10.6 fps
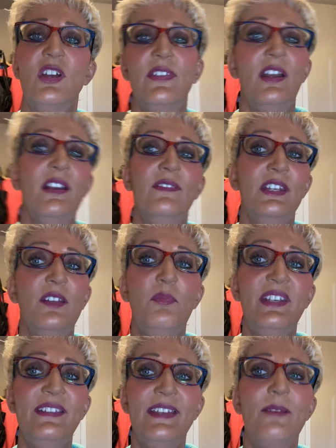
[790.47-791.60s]
I thought of getting a
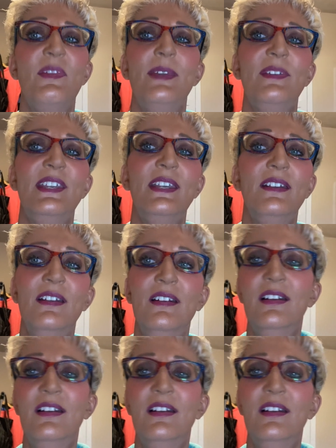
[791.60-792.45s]
pizza, maybe.